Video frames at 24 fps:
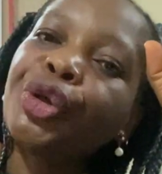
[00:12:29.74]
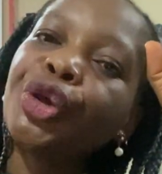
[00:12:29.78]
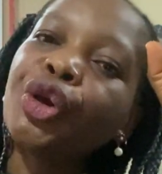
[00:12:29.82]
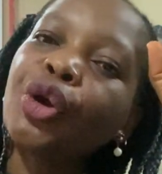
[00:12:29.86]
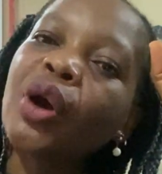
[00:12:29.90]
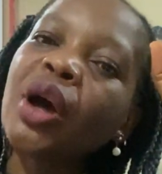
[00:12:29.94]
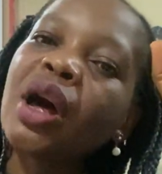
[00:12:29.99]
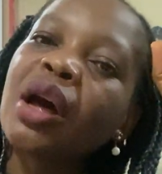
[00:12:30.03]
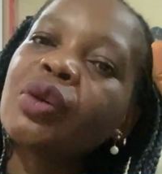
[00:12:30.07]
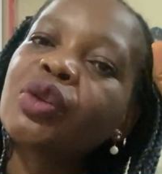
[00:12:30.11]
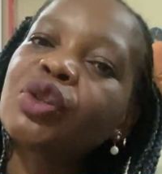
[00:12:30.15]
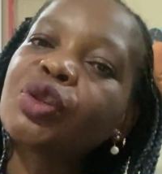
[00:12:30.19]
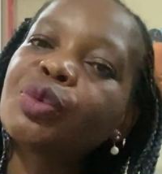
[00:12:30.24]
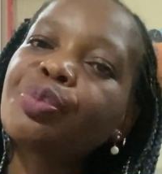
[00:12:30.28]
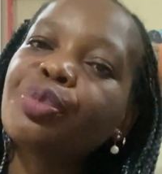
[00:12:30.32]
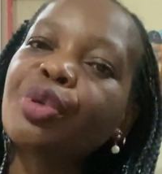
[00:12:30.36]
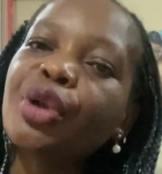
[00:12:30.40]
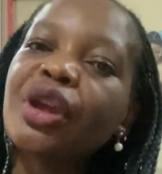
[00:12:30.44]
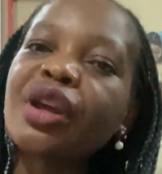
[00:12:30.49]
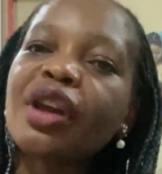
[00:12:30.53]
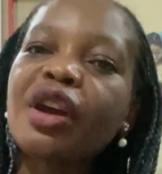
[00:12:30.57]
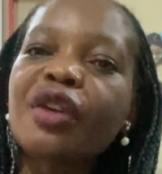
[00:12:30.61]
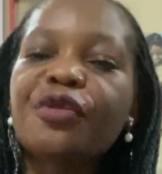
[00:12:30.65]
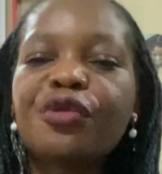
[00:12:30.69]
your house
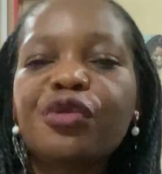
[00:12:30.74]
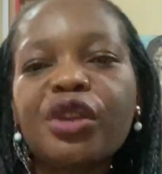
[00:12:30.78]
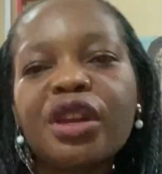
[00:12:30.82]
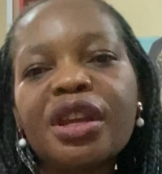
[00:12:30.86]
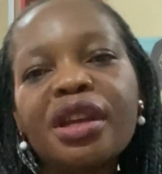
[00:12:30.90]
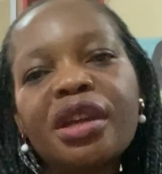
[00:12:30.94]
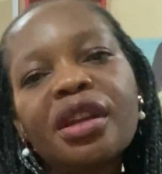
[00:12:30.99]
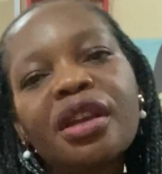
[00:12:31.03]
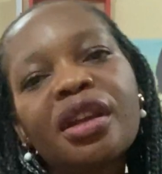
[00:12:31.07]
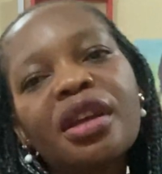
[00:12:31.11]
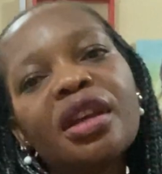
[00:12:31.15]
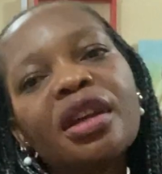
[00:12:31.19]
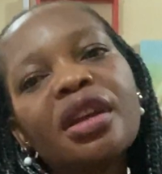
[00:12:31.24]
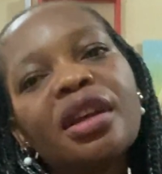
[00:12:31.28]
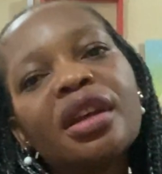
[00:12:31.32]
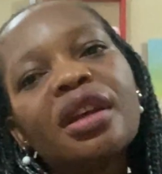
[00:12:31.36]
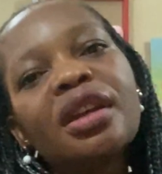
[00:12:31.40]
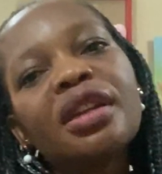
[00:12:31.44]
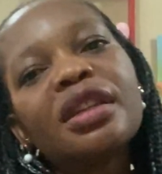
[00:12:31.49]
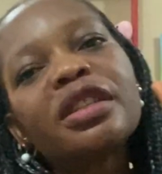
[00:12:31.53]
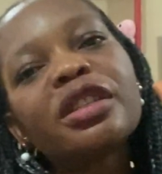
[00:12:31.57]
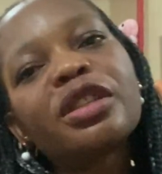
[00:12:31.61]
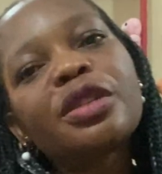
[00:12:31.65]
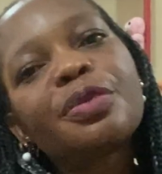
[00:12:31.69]
prayerfully,
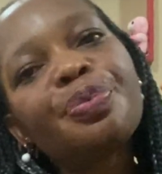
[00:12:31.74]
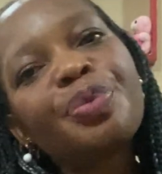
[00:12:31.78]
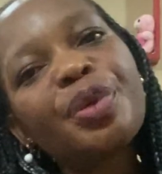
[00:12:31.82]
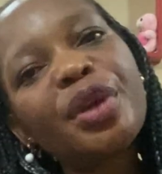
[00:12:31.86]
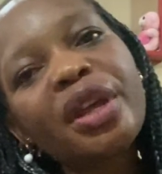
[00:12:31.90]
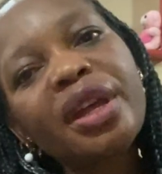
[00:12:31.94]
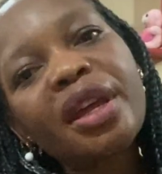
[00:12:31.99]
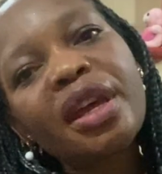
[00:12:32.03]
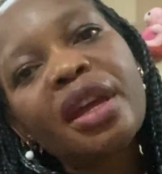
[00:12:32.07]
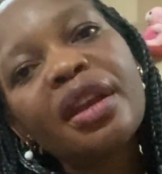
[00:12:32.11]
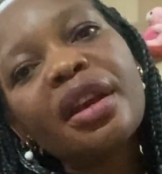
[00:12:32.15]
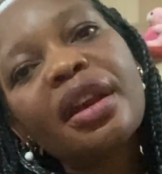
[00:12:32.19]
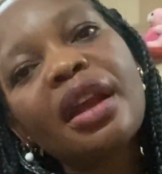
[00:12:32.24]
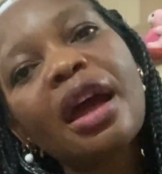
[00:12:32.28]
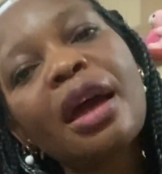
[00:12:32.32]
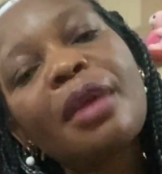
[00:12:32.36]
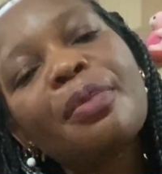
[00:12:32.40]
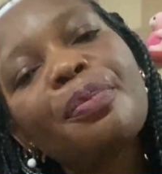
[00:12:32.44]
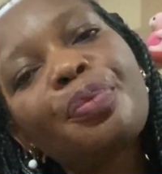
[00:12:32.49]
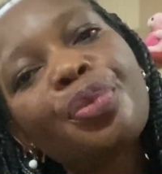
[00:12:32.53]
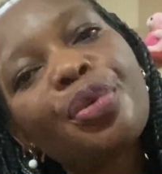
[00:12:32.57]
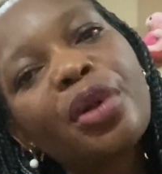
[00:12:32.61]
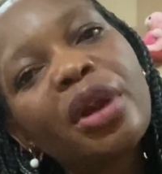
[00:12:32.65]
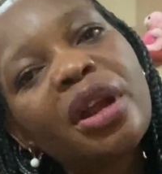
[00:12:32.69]
speaking
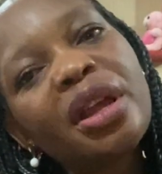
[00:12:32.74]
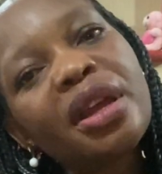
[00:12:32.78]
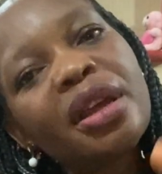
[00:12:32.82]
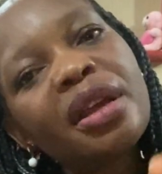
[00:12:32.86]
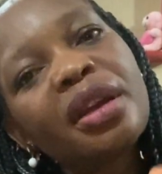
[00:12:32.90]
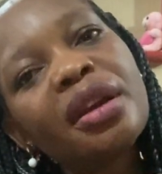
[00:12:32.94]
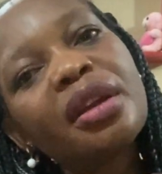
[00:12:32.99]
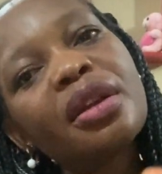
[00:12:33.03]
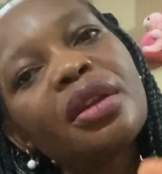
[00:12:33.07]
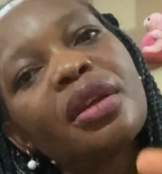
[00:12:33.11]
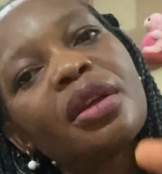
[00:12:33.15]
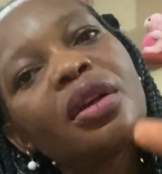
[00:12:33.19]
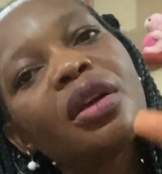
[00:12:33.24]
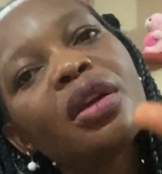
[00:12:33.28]
and praying